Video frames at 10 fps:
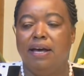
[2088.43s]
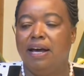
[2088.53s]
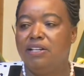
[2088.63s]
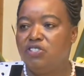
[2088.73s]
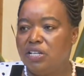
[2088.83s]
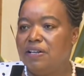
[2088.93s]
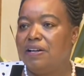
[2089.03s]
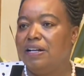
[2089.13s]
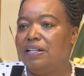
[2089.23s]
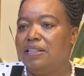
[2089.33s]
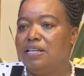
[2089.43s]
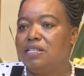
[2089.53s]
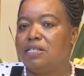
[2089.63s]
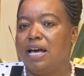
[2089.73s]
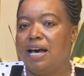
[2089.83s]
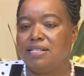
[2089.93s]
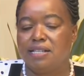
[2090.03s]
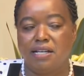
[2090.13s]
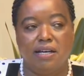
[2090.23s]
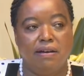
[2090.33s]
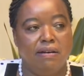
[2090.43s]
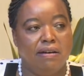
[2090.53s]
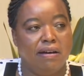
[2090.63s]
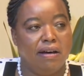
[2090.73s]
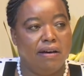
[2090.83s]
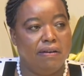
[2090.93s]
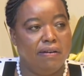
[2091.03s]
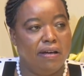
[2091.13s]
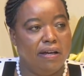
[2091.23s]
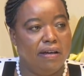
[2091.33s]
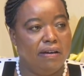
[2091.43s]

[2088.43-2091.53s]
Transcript: And generally, this has a, a,